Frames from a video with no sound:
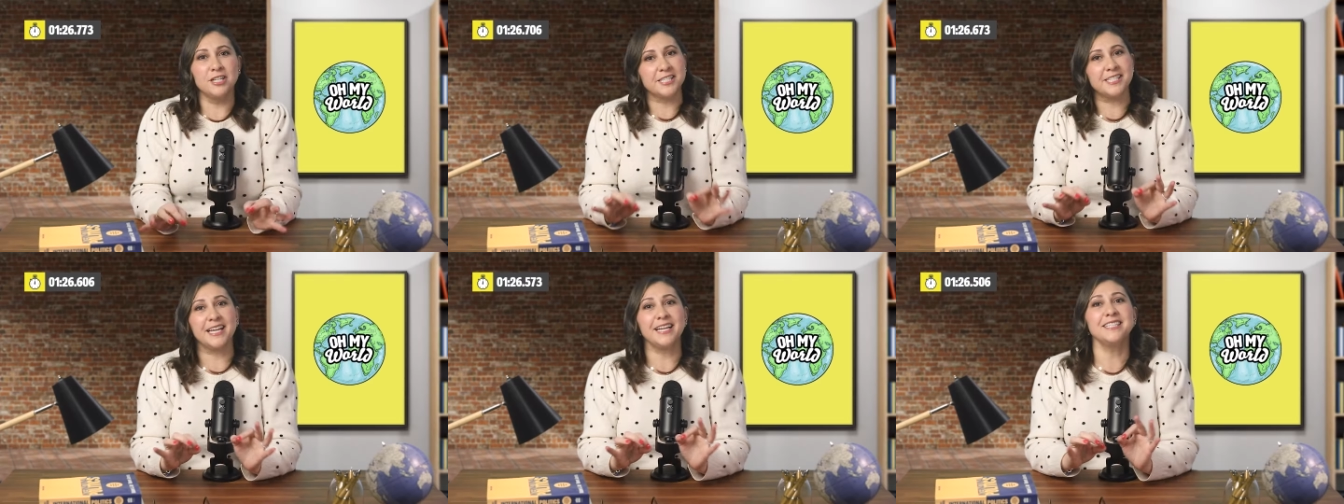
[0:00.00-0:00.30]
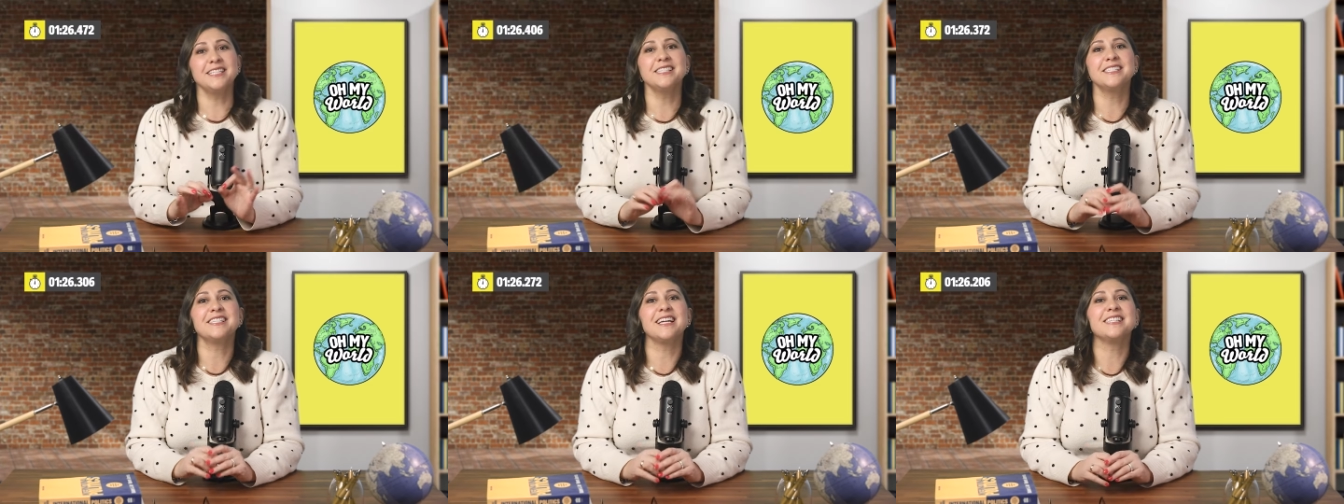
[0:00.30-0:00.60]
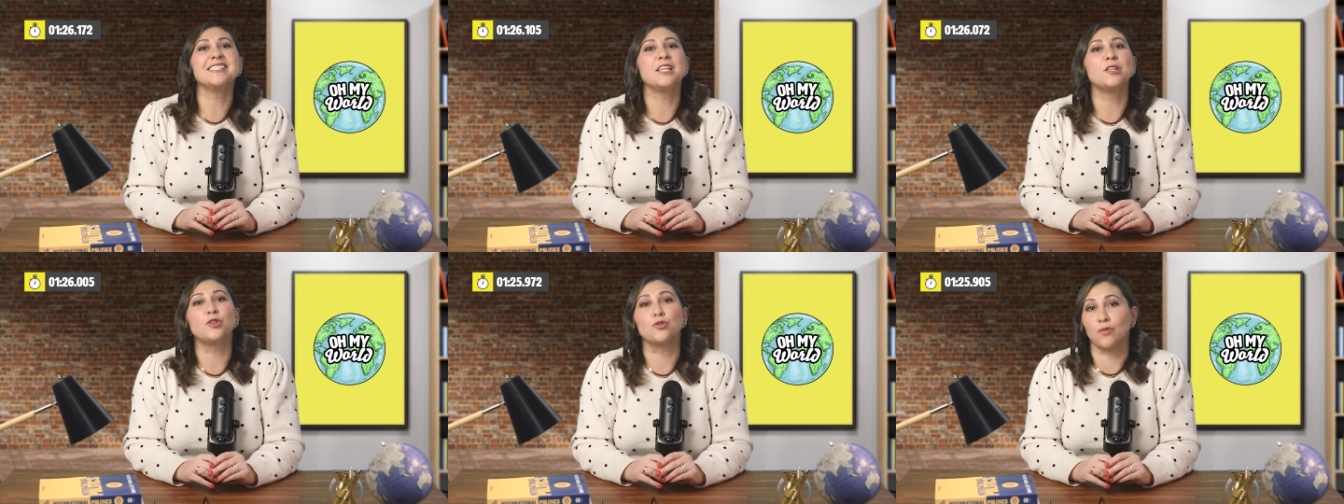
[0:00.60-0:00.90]
DeSantis
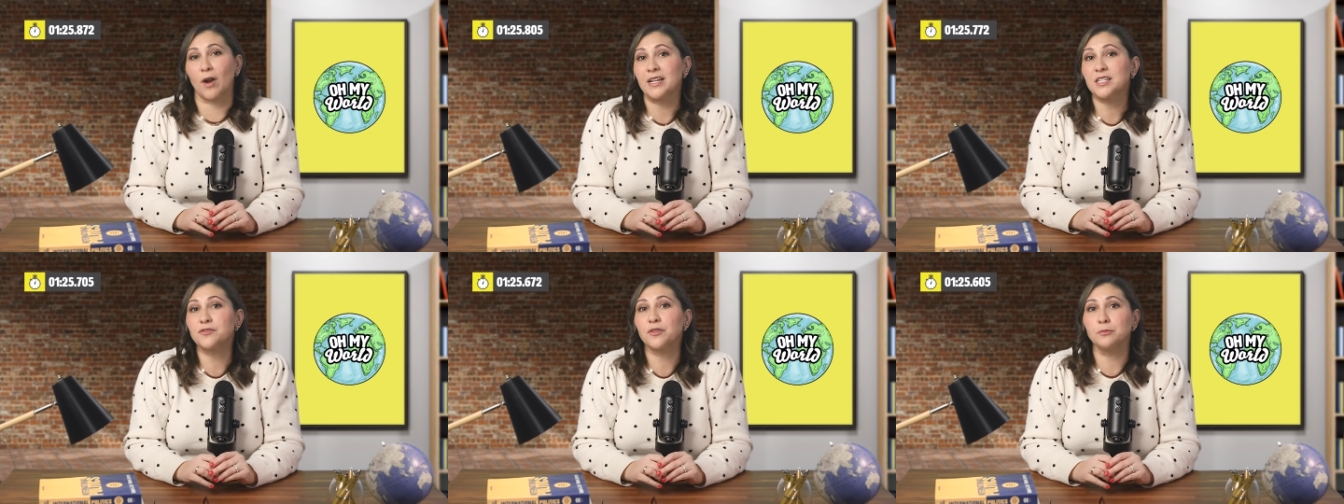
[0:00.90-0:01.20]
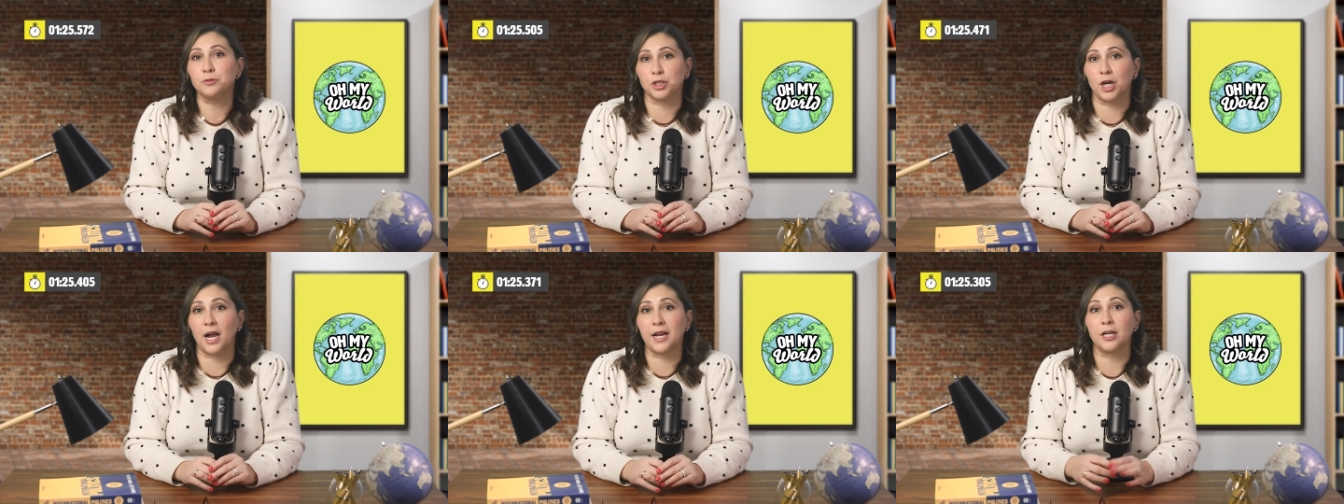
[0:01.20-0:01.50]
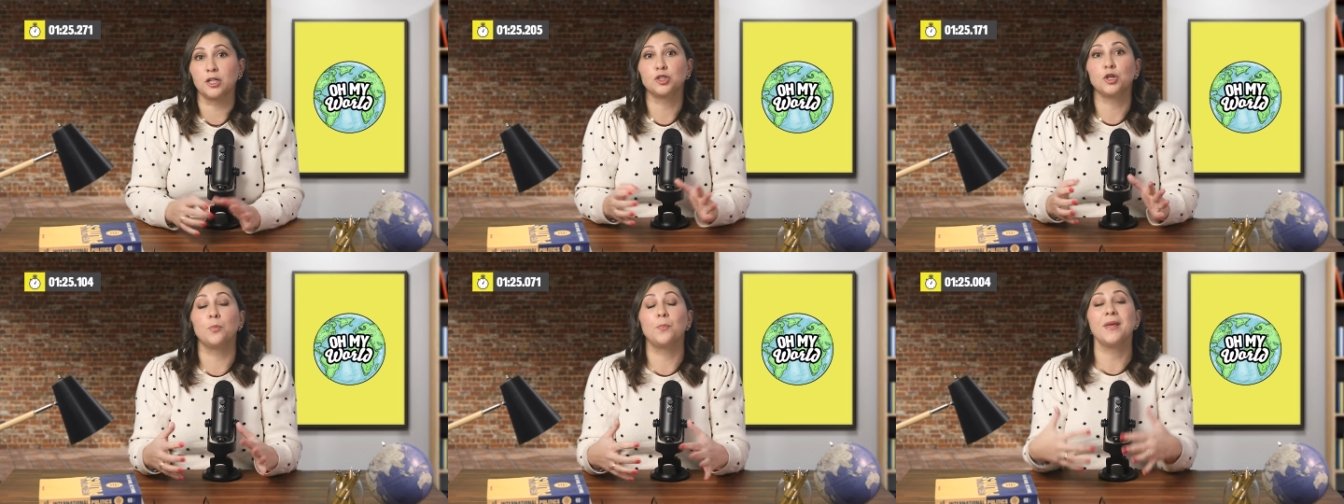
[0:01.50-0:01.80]
says that threats from
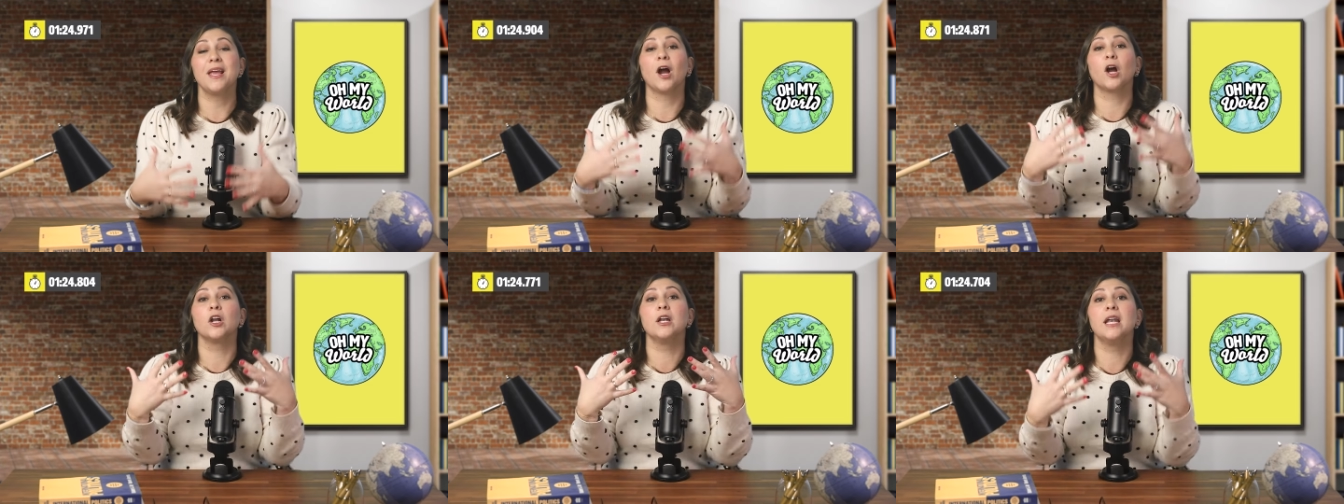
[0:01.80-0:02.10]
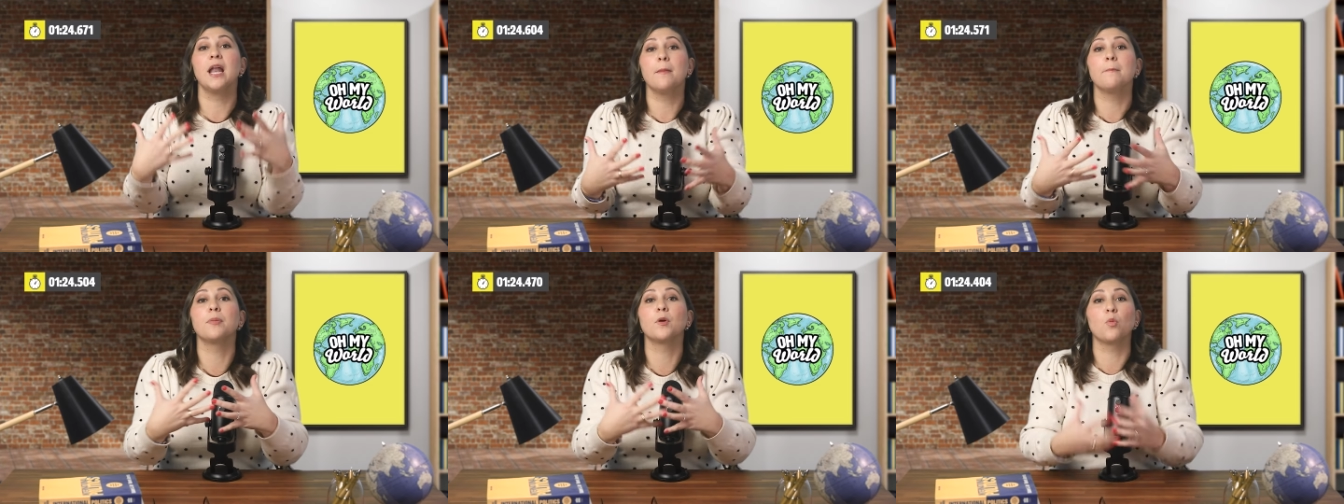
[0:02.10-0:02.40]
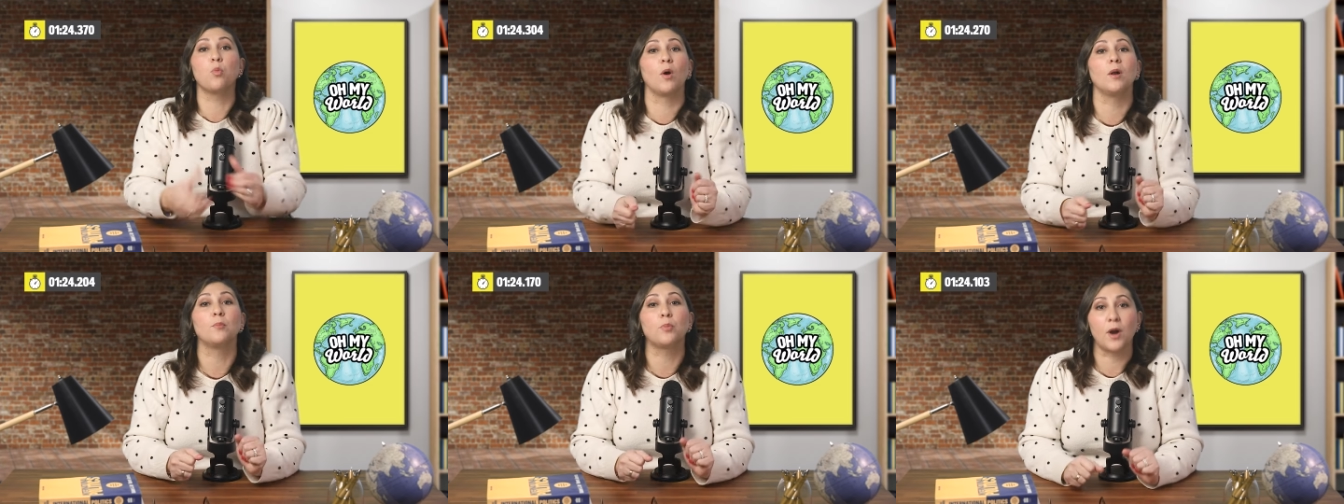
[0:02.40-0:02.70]
China should be our number
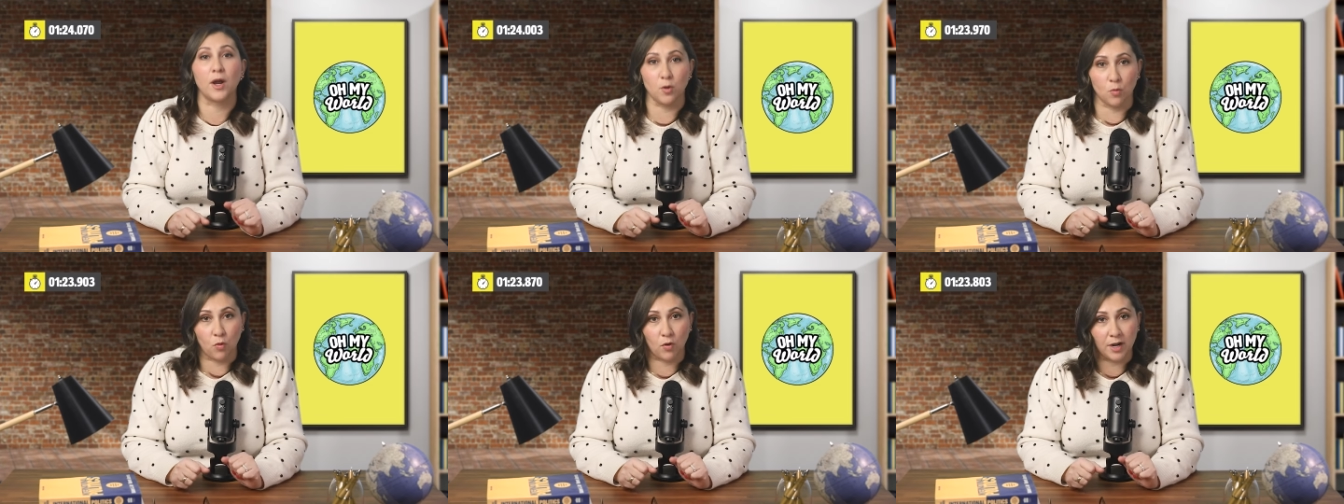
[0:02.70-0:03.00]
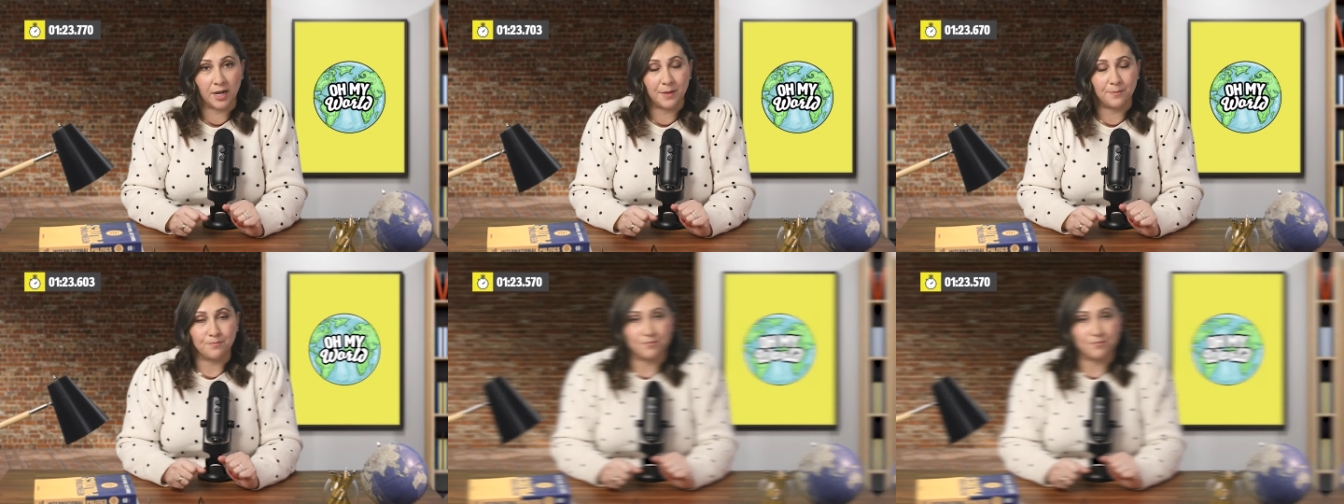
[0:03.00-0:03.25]
one One priority.